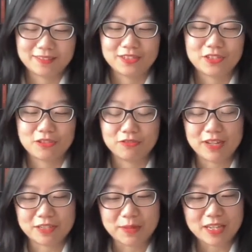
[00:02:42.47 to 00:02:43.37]
it's just too
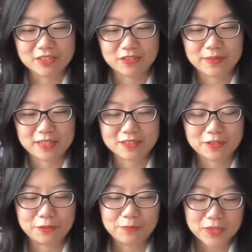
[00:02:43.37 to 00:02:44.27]
fast paced for me.
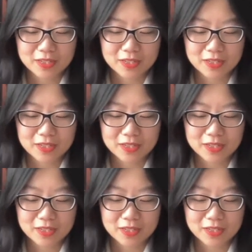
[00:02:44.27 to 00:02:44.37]
So,